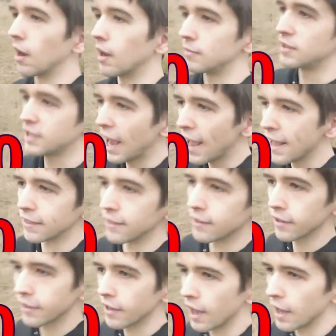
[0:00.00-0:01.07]
My
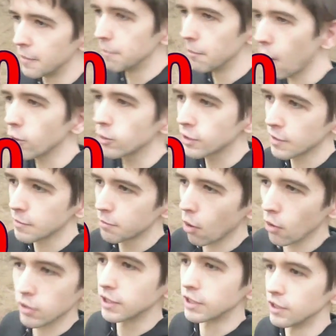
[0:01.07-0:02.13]
10th and most
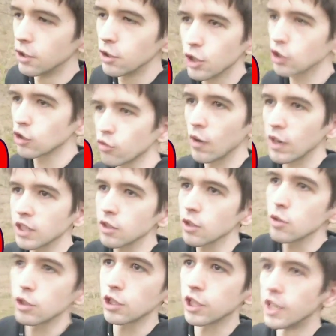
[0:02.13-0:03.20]
important New Year's
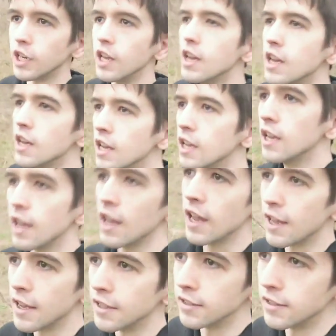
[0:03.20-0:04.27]
resolution
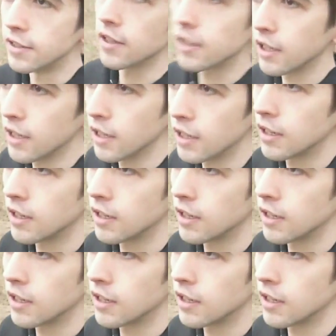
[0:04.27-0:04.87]
is...